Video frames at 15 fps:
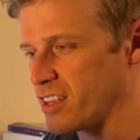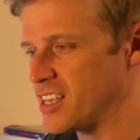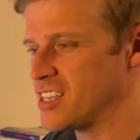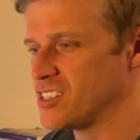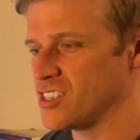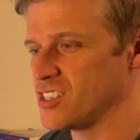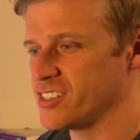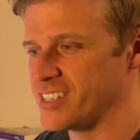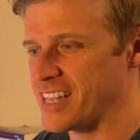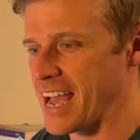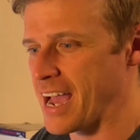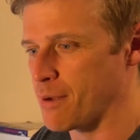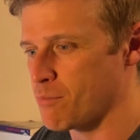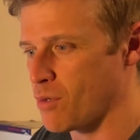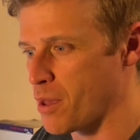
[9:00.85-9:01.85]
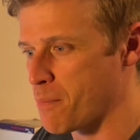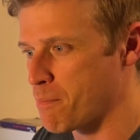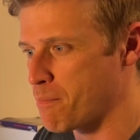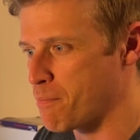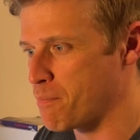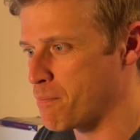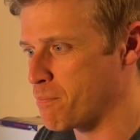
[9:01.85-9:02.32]
This is now my
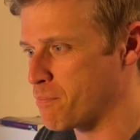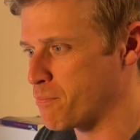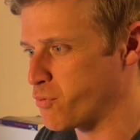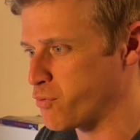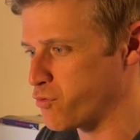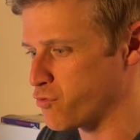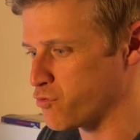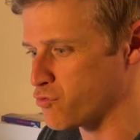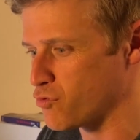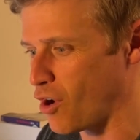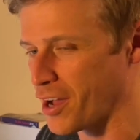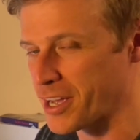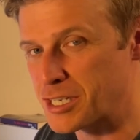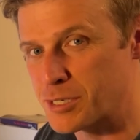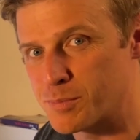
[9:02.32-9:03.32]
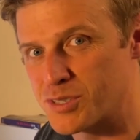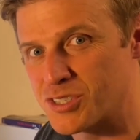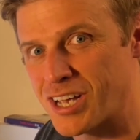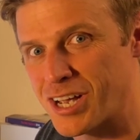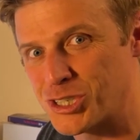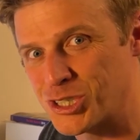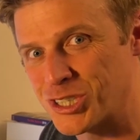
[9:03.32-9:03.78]
prized
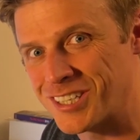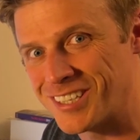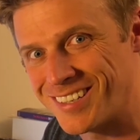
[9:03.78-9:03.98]
possession.